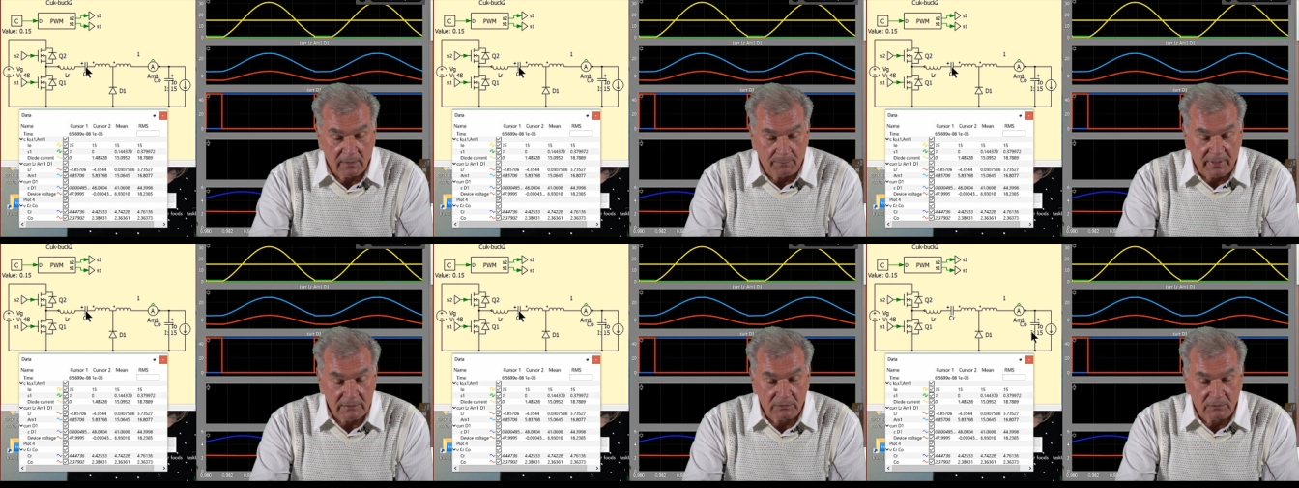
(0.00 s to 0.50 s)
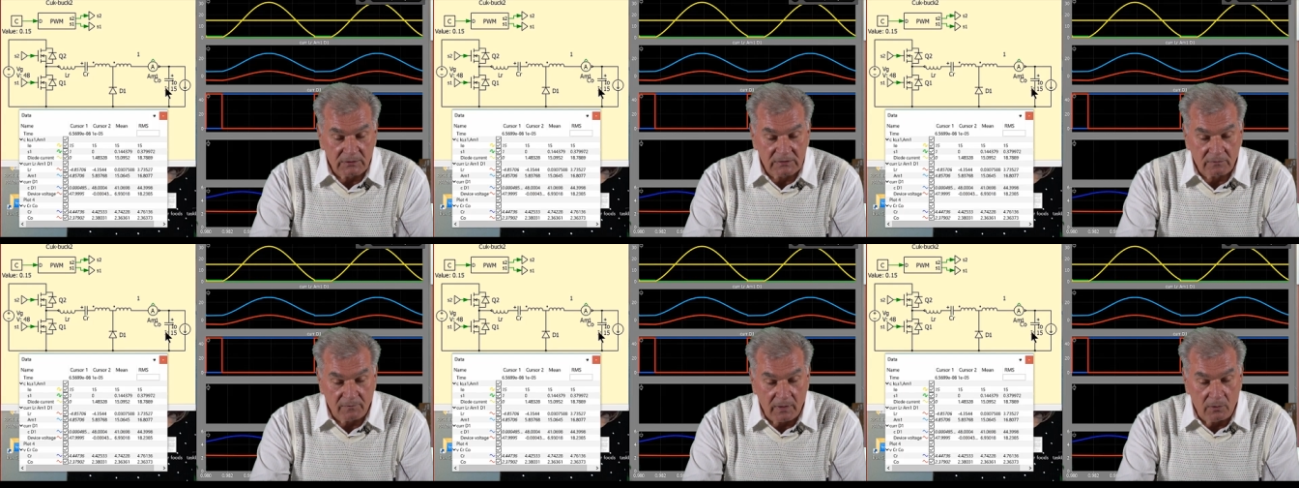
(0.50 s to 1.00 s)
capacitor
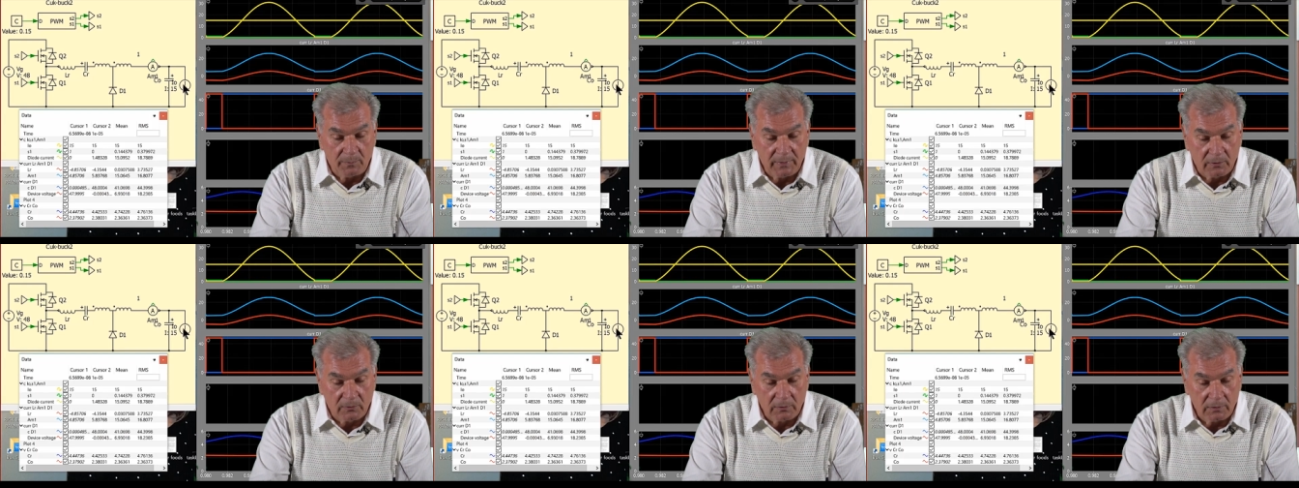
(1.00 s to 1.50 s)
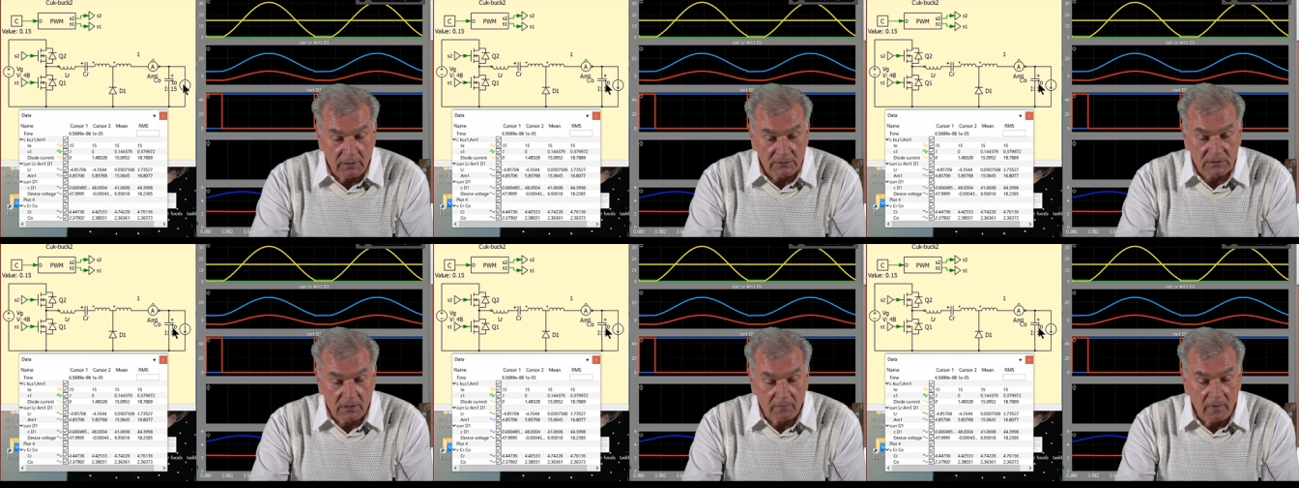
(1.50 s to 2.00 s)
DC value
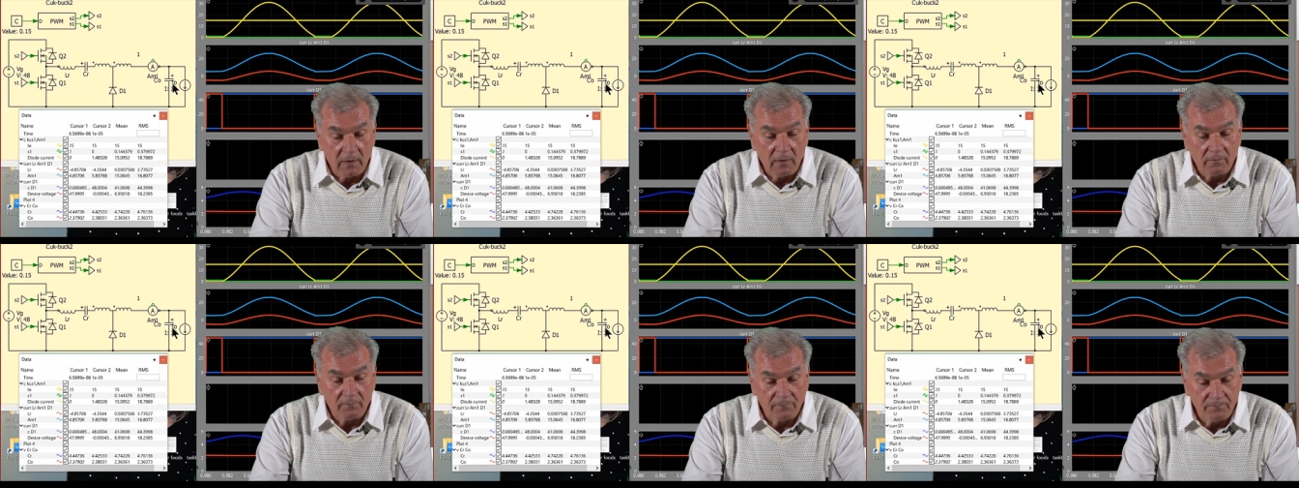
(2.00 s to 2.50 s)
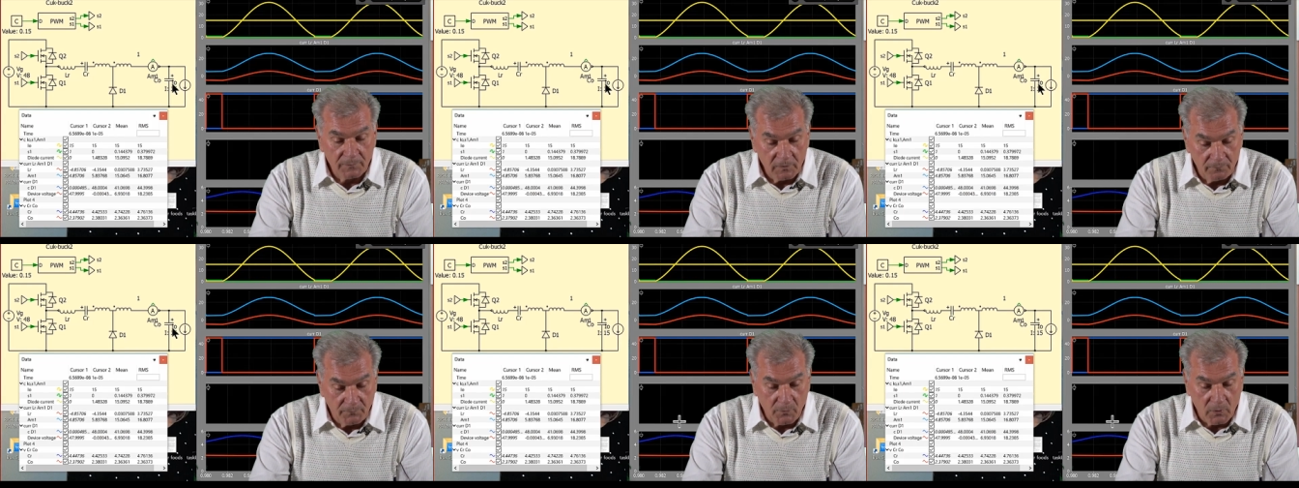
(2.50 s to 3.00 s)
is a
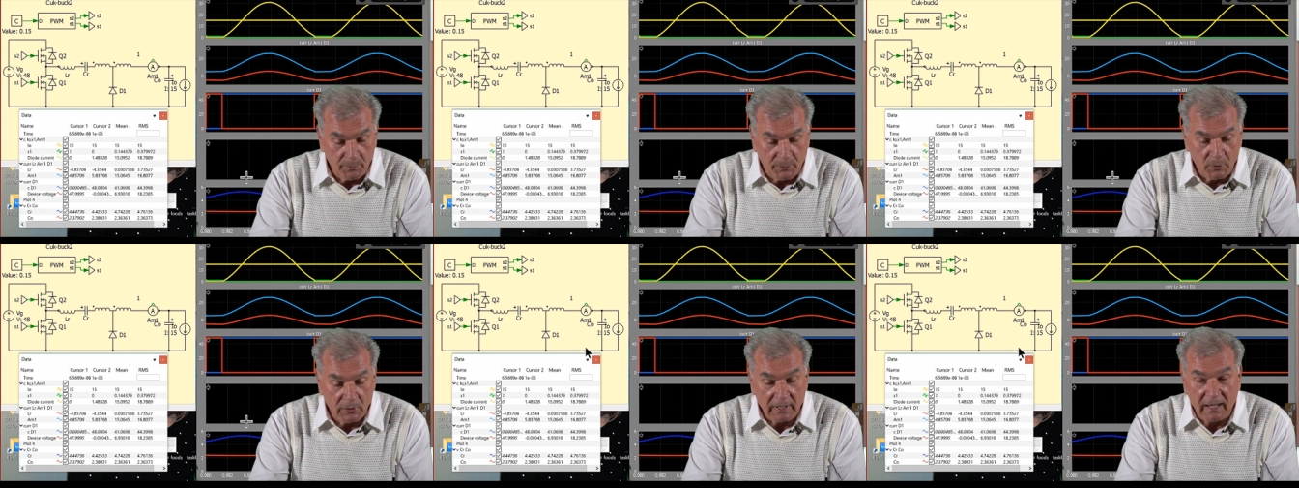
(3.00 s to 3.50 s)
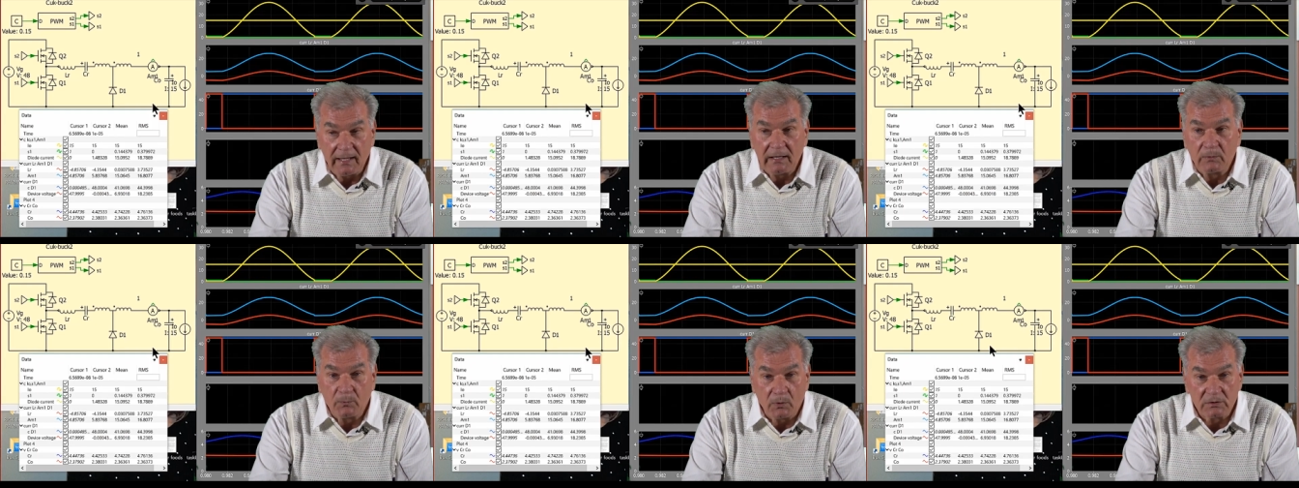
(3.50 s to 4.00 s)

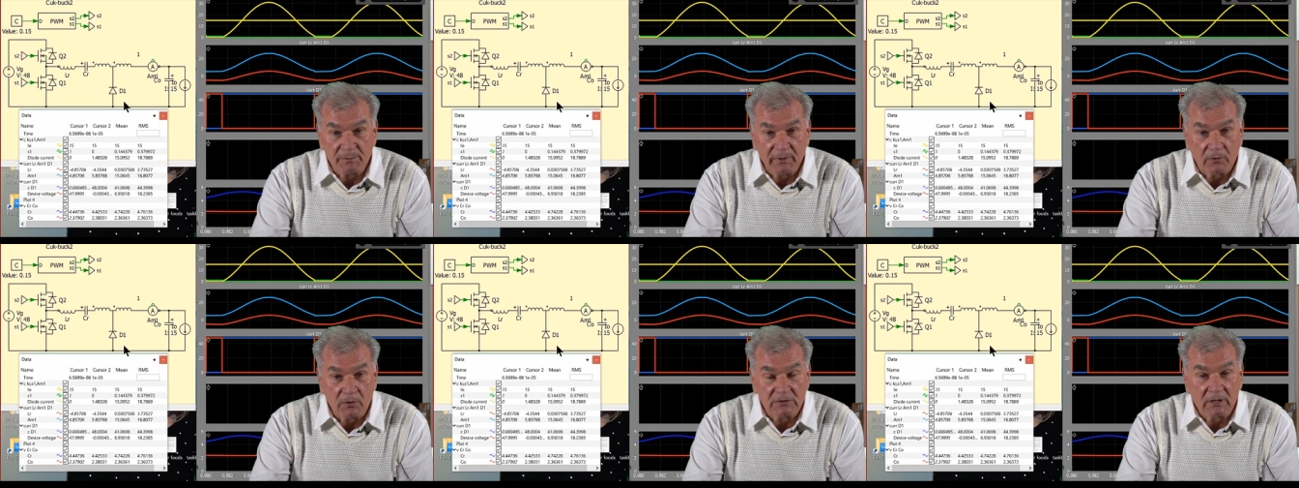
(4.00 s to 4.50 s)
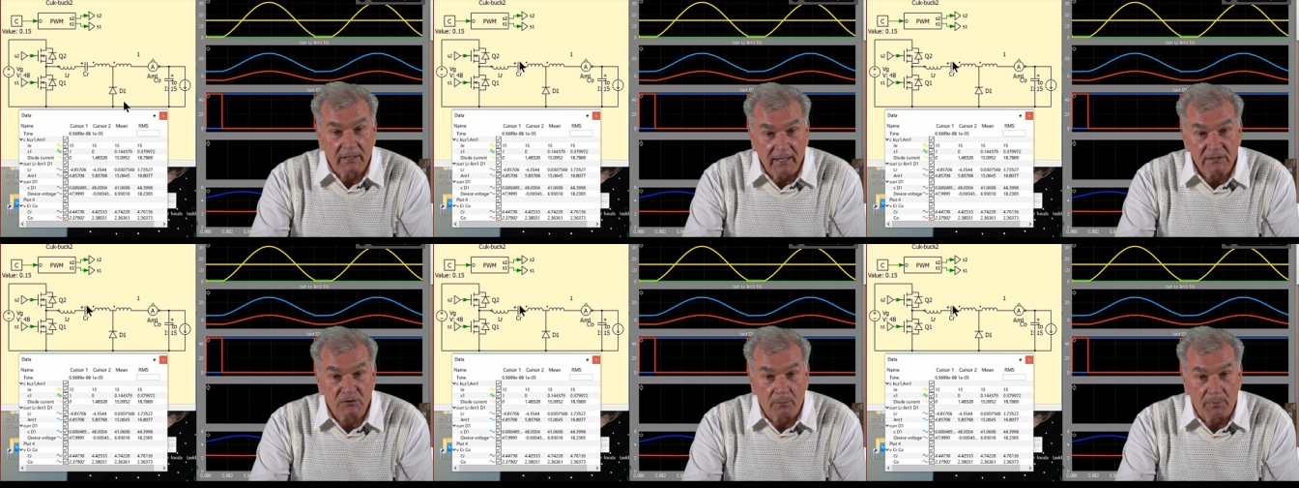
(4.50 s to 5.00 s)
4.8 volts because it
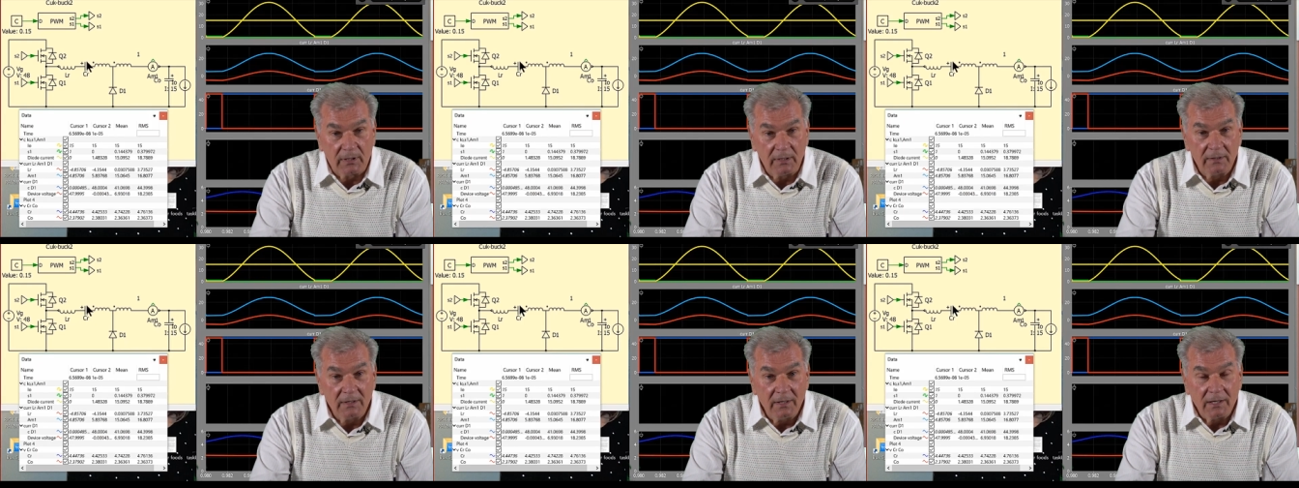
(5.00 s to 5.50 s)
has to be.